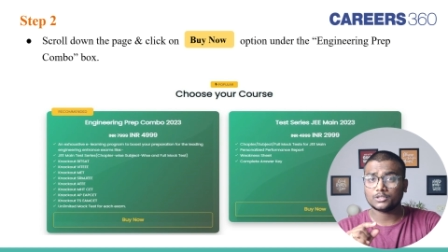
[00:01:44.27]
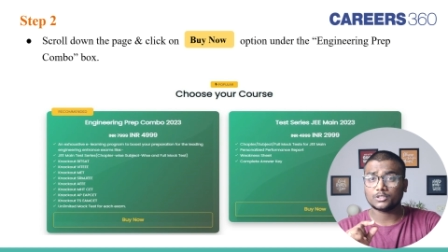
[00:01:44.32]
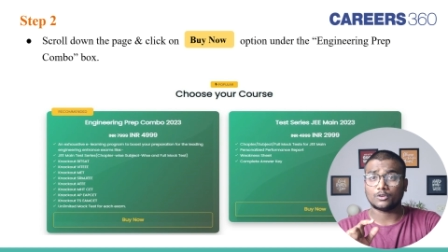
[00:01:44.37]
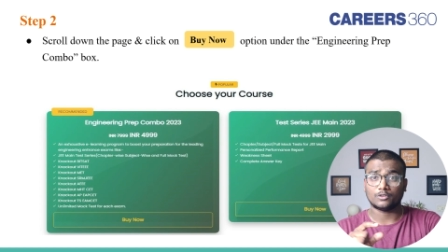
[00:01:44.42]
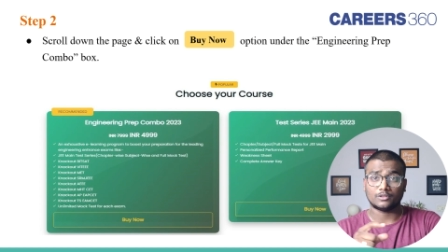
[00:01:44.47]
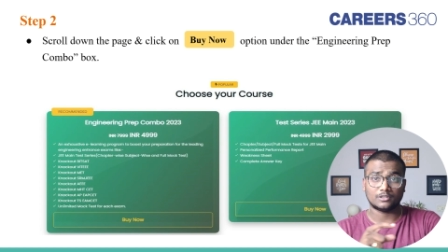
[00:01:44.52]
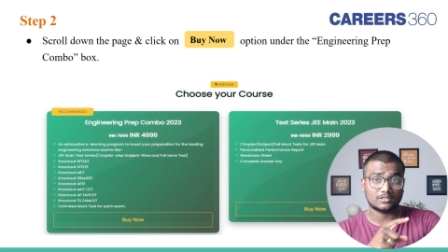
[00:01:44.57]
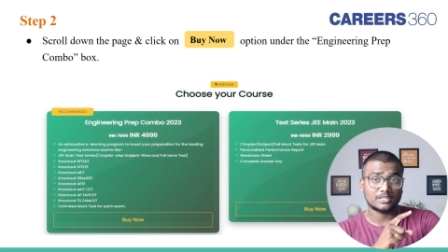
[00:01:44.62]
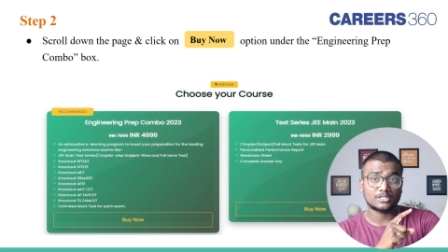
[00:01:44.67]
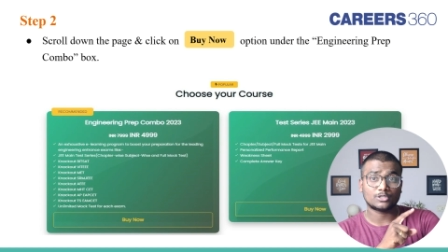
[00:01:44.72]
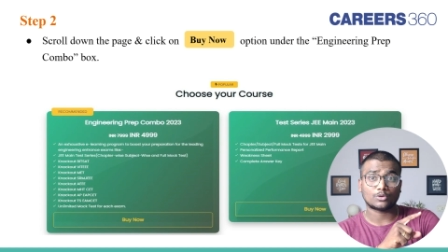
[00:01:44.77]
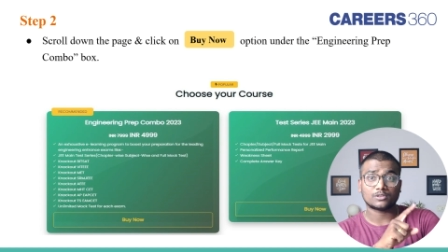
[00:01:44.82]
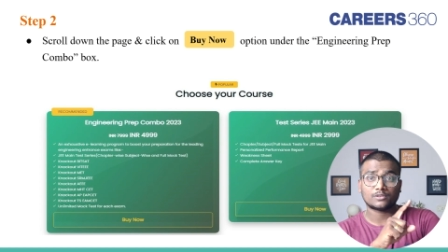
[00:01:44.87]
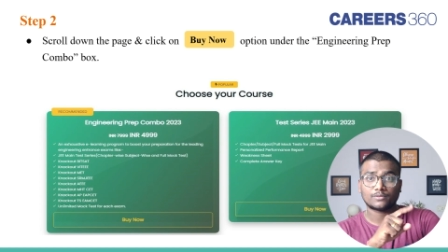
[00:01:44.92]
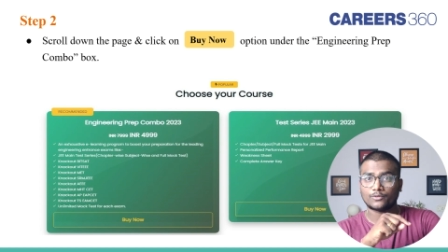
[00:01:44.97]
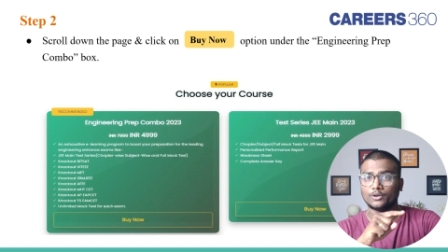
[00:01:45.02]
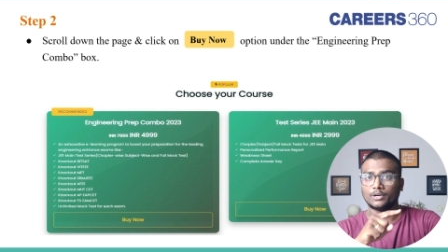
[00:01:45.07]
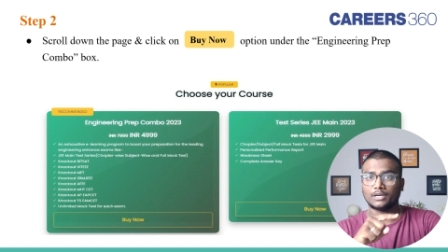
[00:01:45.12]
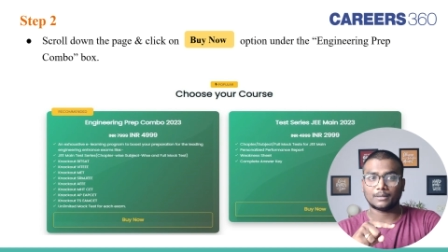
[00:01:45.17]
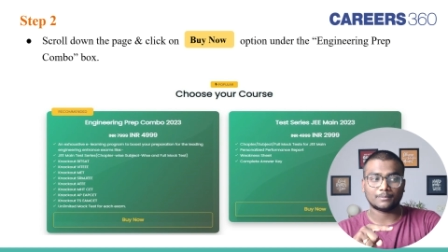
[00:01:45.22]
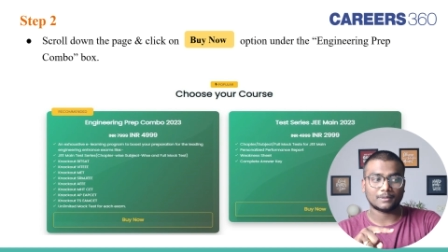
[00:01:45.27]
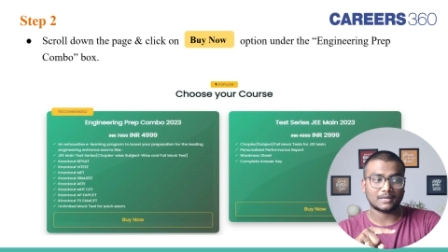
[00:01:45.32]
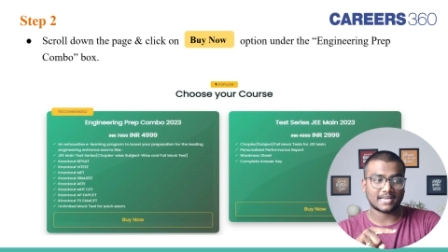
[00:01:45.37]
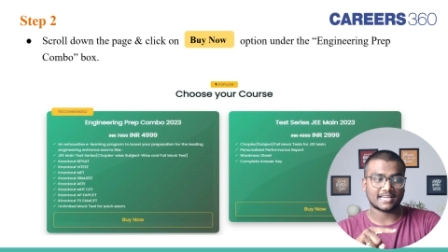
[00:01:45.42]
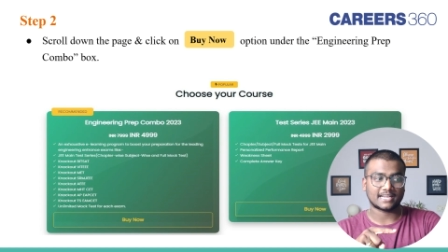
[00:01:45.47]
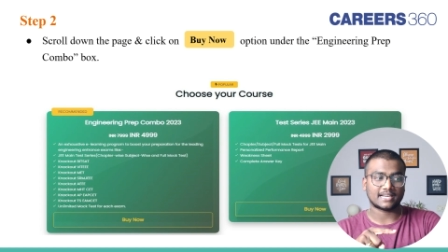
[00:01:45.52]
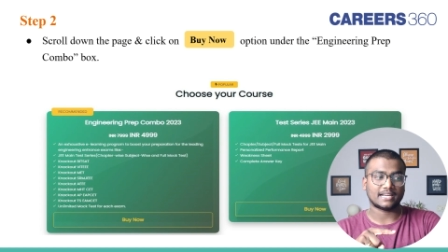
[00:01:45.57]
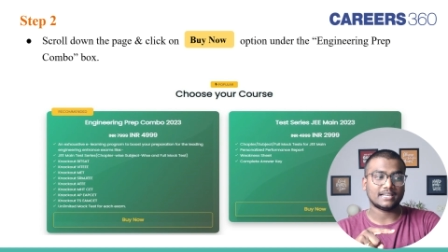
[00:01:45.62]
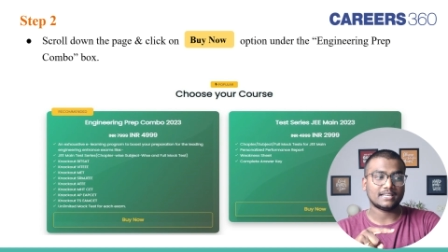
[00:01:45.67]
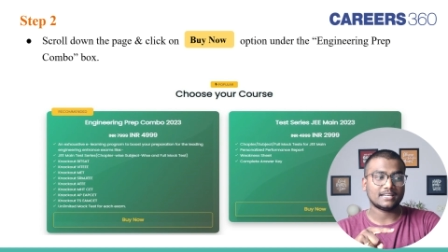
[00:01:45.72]
So it shows
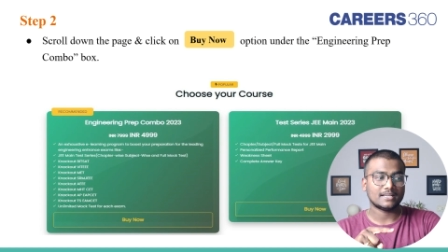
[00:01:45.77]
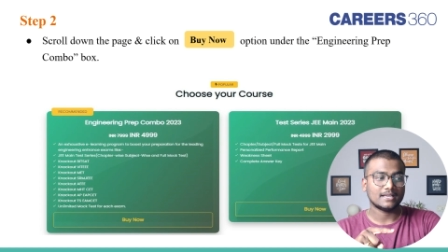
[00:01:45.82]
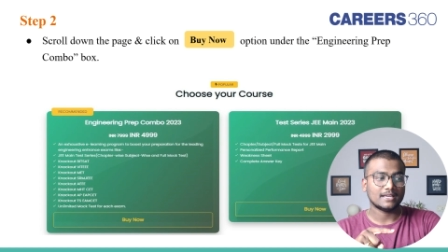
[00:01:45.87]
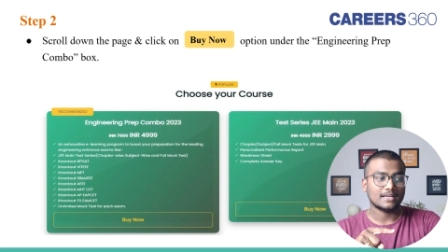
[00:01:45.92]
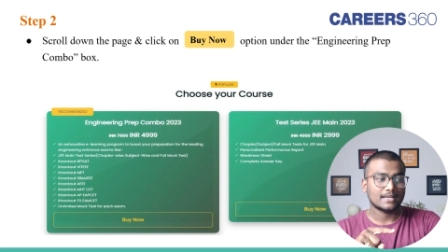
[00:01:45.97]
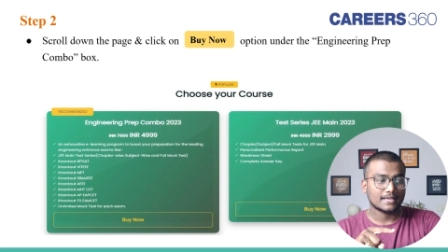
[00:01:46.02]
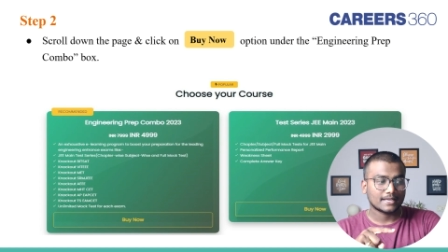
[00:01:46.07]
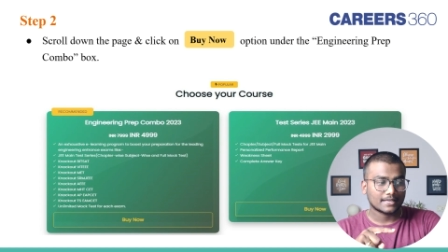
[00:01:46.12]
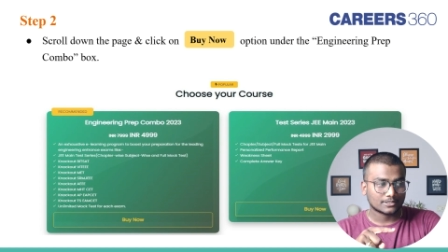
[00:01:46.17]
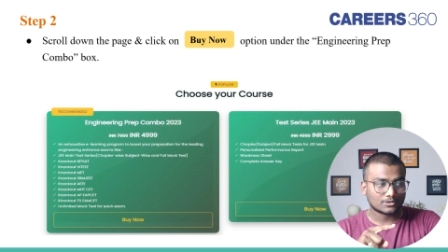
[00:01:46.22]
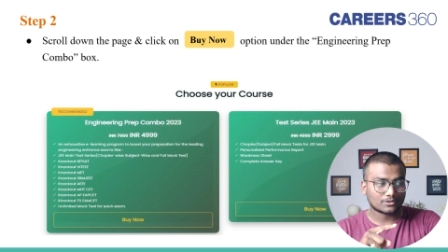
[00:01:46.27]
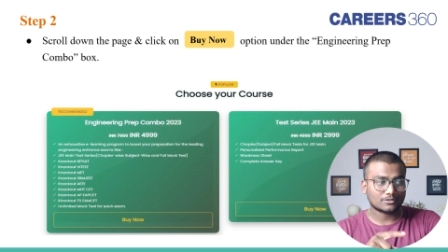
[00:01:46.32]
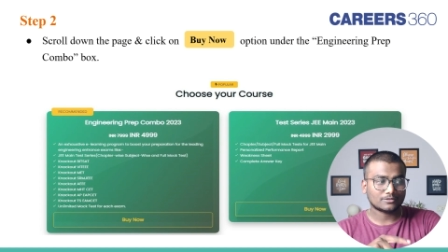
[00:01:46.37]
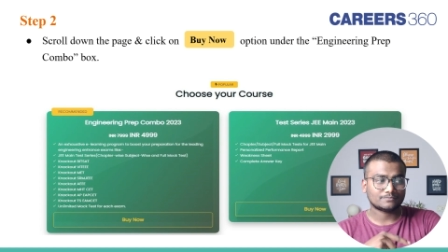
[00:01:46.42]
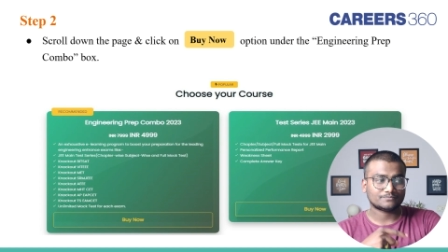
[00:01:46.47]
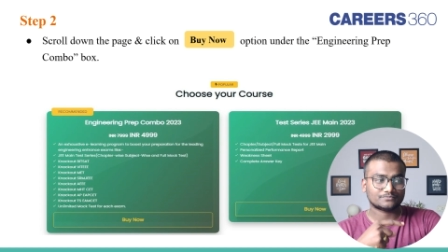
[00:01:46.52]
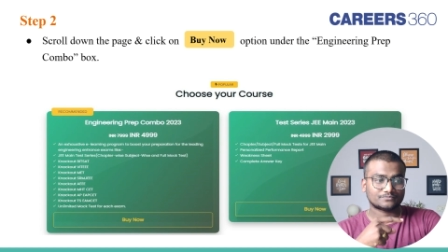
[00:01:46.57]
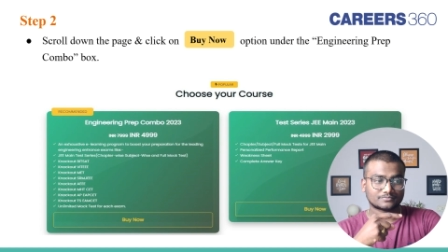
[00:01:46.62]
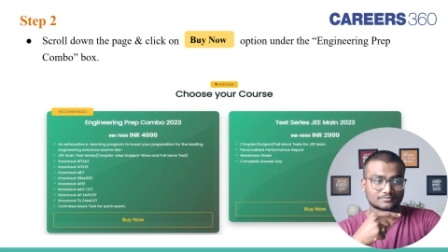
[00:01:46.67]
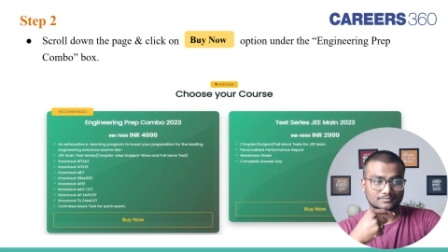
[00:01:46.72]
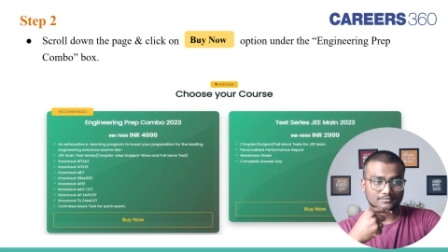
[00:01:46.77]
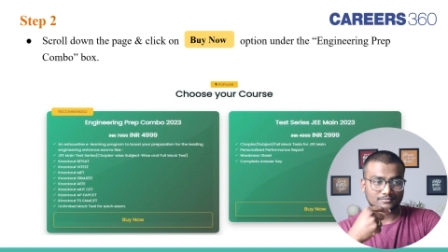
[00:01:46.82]
4999, right? So